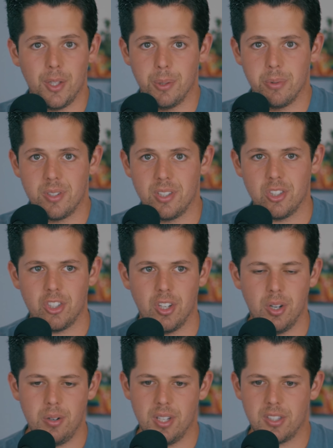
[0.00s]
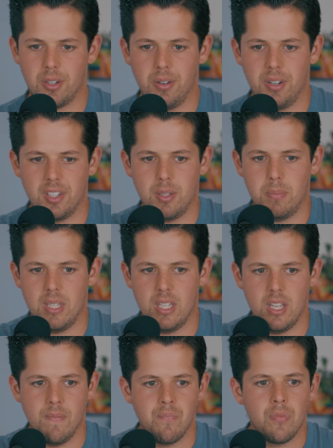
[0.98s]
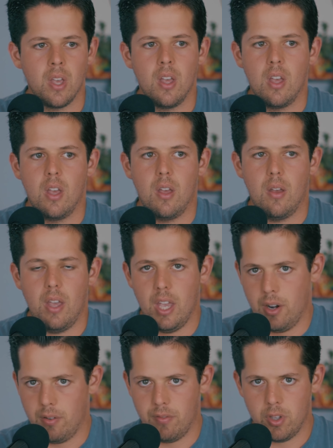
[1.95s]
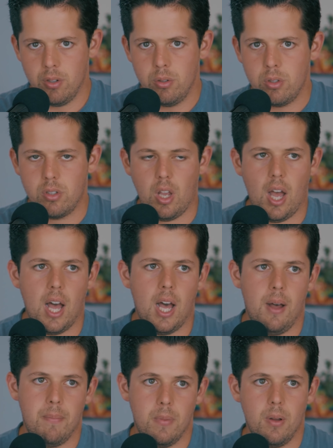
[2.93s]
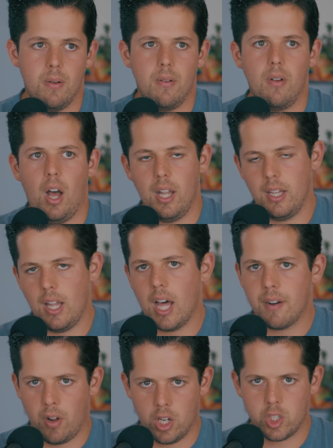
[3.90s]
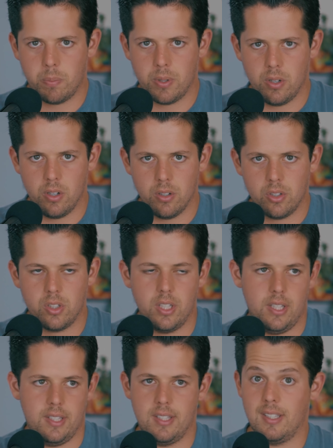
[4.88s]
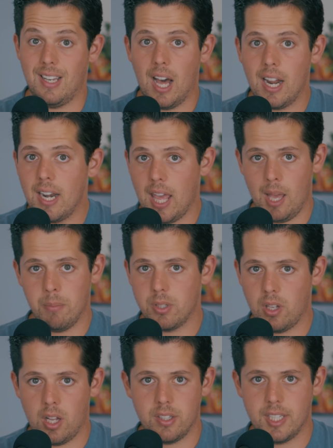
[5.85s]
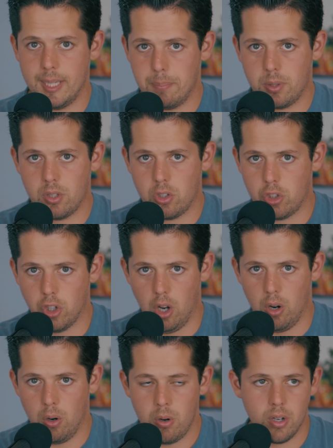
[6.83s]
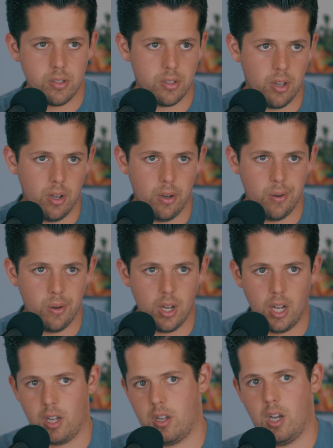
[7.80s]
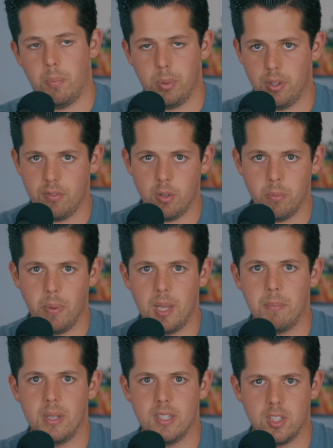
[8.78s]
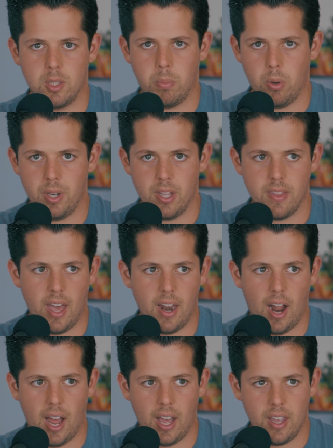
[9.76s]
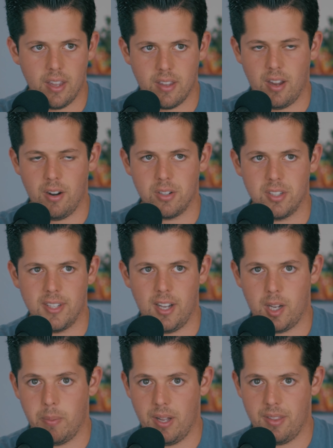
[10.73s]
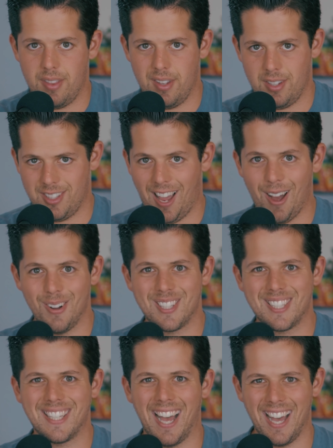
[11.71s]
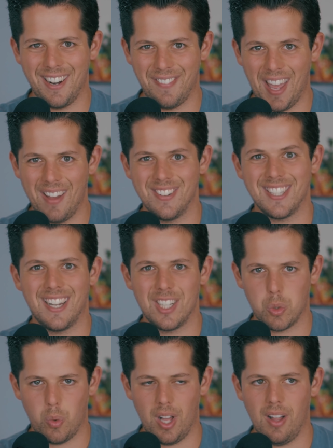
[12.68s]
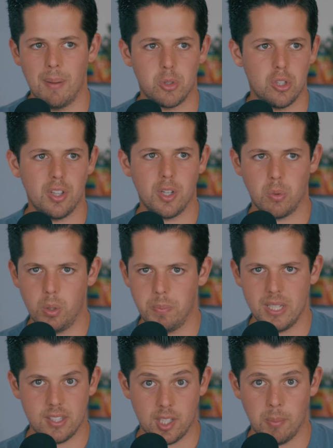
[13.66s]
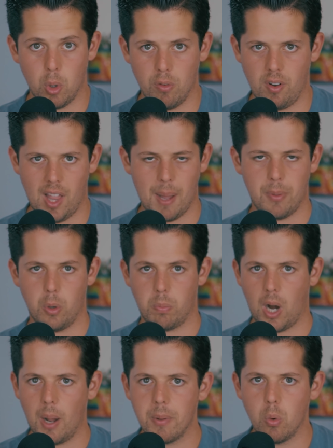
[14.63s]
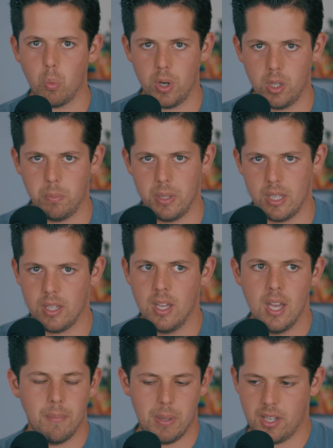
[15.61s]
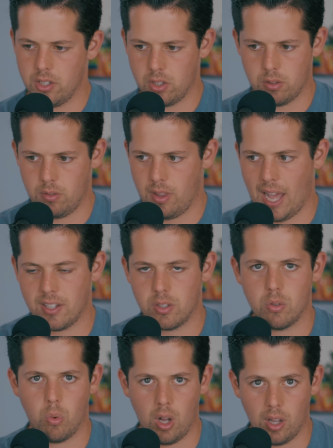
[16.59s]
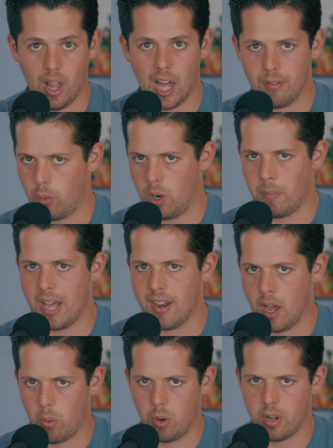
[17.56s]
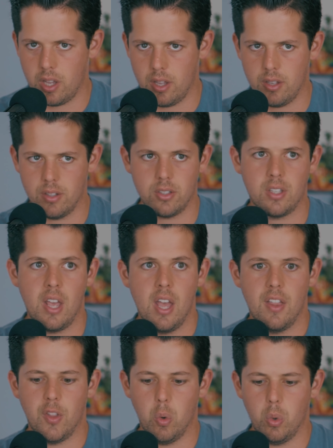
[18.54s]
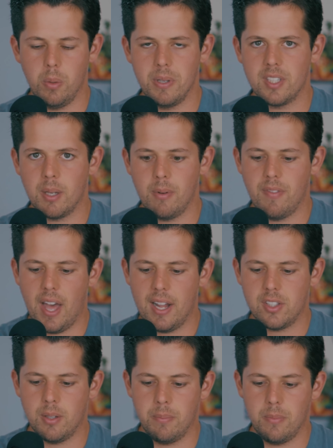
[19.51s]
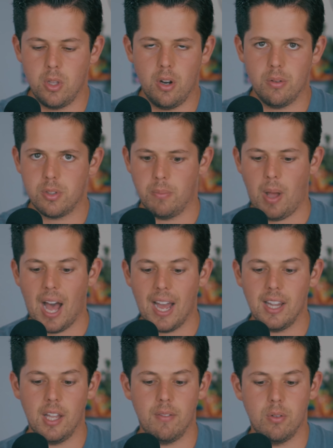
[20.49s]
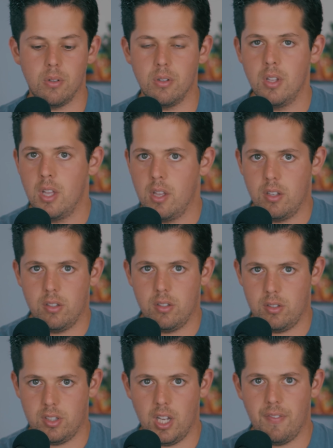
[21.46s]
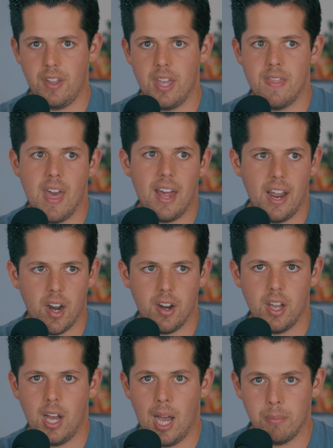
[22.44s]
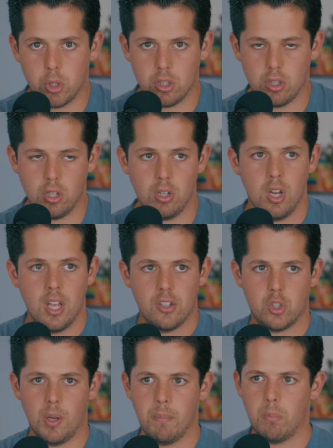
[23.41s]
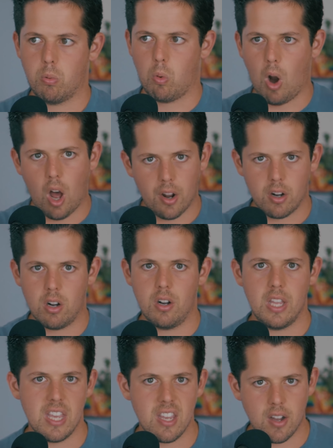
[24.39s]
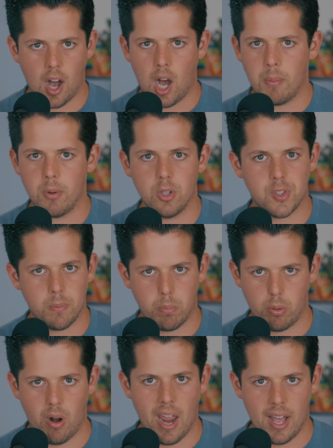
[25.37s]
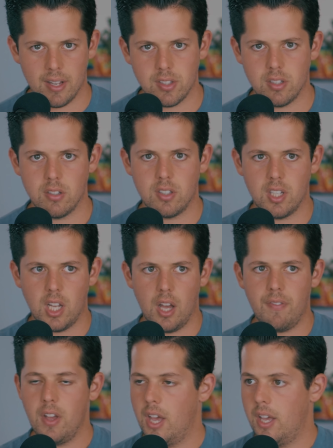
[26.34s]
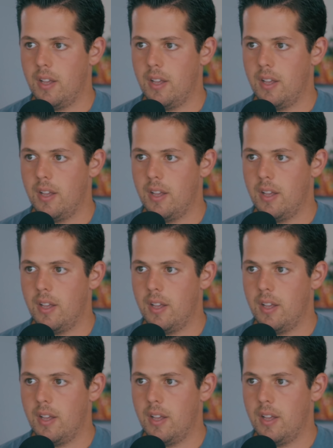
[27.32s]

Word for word: Loberstein show. It's going to be interviews. Um, a lot of entrepreneurs, this is not an Amazon tips show. So, a couple of you might be disappointed that I care to talk about things outside of Amazon as well. I'm sure there will be some overlap. There probably will be because that's a lot of where my network is. There will be some of that, some, you know, some high level stuff in that area, I'm sure. Some broader e commerce brands and stuff.